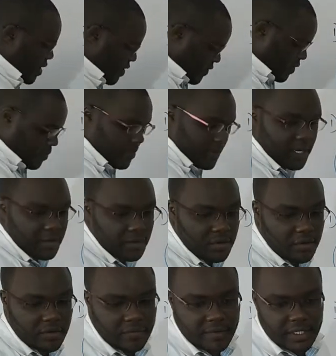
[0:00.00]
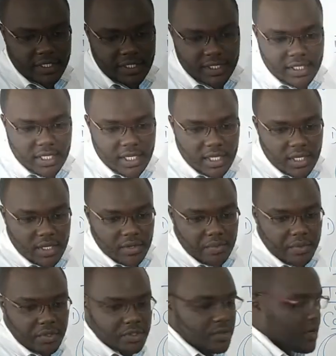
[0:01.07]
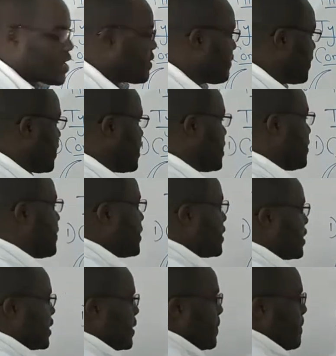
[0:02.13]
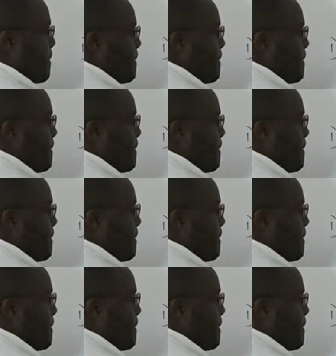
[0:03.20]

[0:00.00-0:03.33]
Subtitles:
a plano convex. We also have another one here.